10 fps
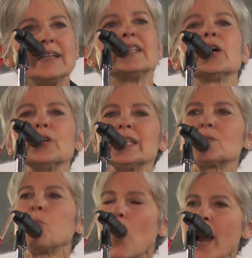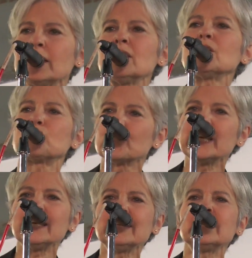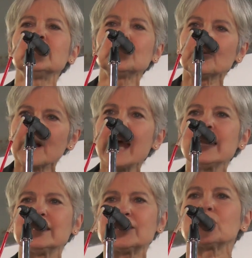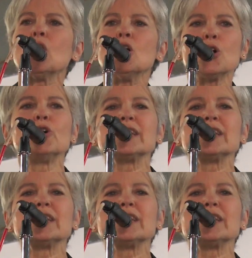There is one Green in the race, yeah, who